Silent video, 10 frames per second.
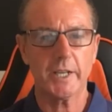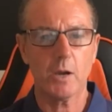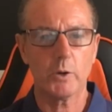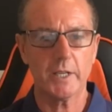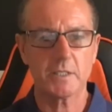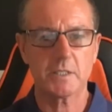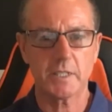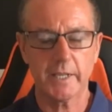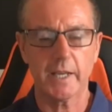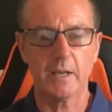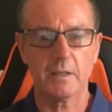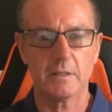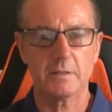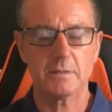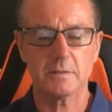how it is today,
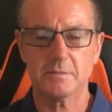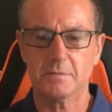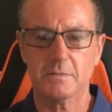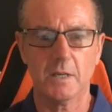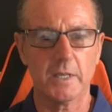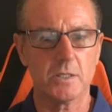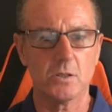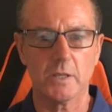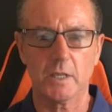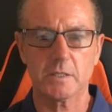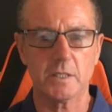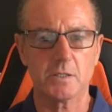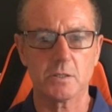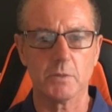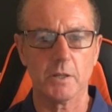my God, I see
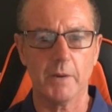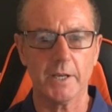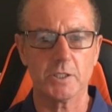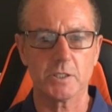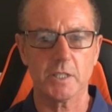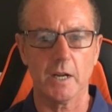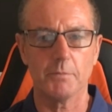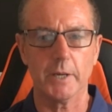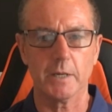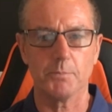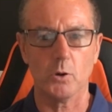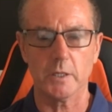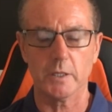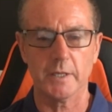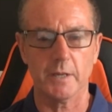some of the managers that have been
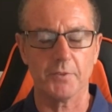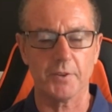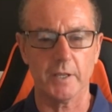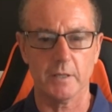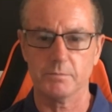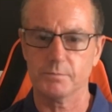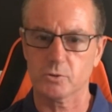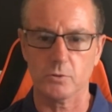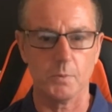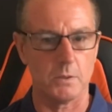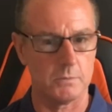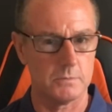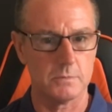appointed, and I'm thinking trouble,